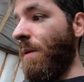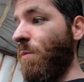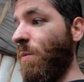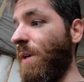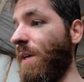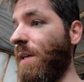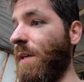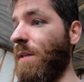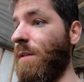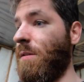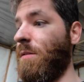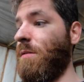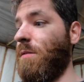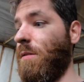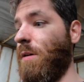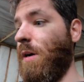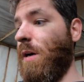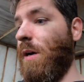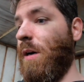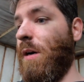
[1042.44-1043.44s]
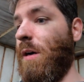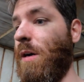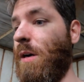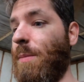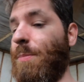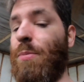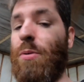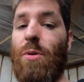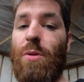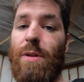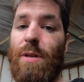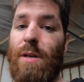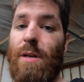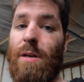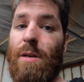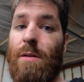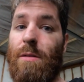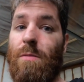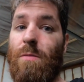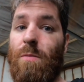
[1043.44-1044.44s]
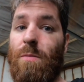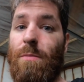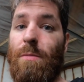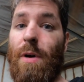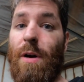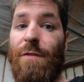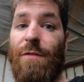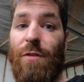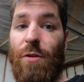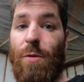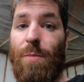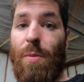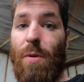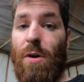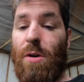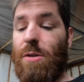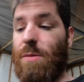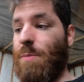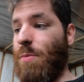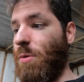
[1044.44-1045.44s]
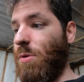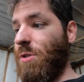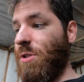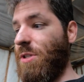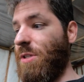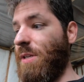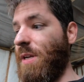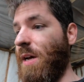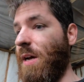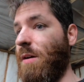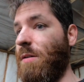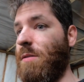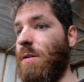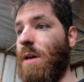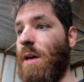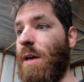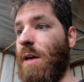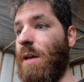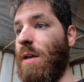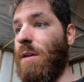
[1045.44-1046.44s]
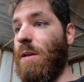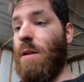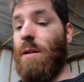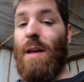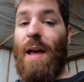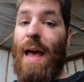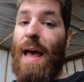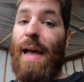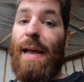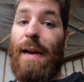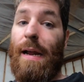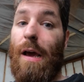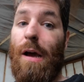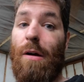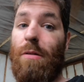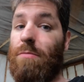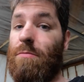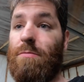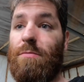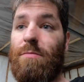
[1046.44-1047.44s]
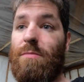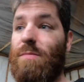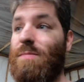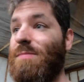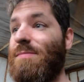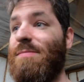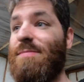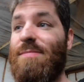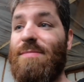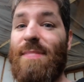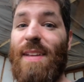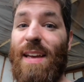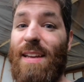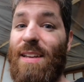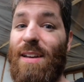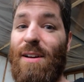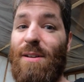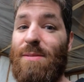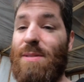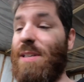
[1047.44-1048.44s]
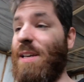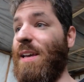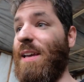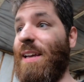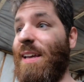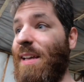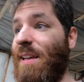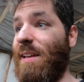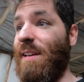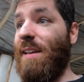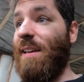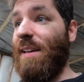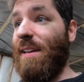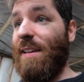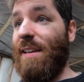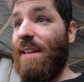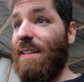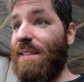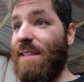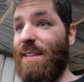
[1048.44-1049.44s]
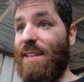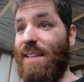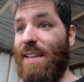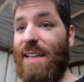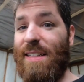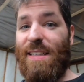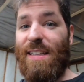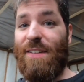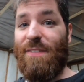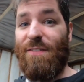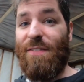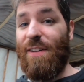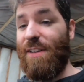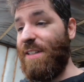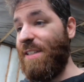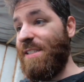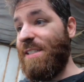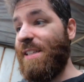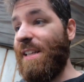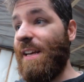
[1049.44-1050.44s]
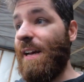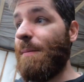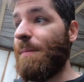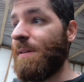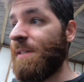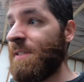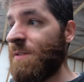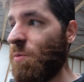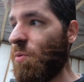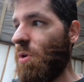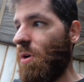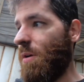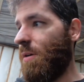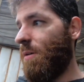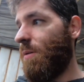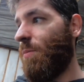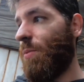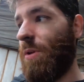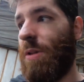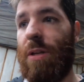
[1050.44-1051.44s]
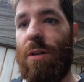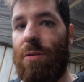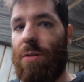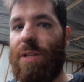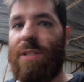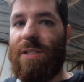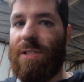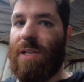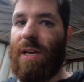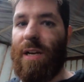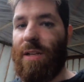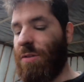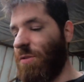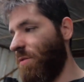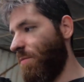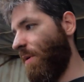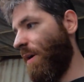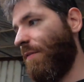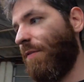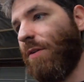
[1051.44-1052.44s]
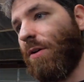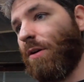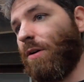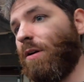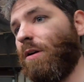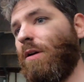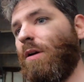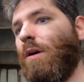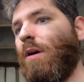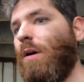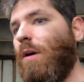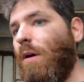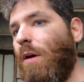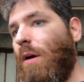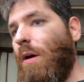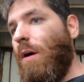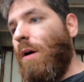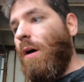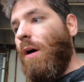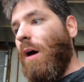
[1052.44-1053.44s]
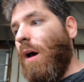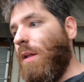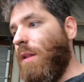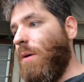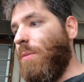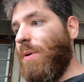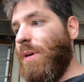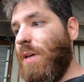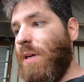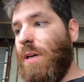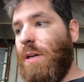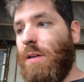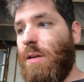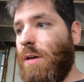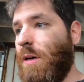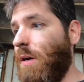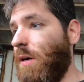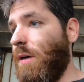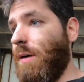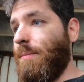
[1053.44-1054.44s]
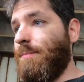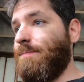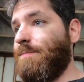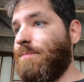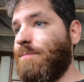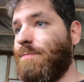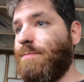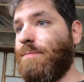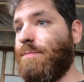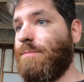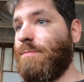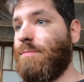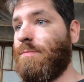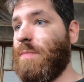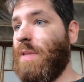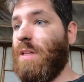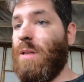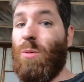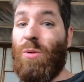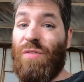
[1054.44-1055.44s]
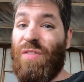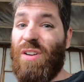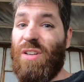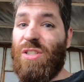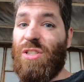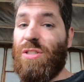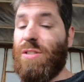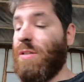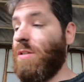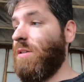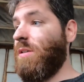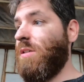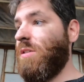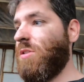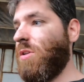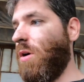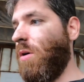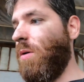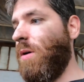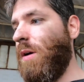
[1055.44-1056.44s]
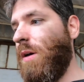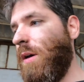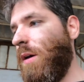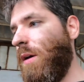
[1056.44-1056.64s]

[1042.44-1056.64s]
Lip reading: we can pull the muffler portion down and hack it out. And you know what I'm saying, get to fitting this thing up, because we're literally just got to do the muffler, and then we can get and then we're finished. So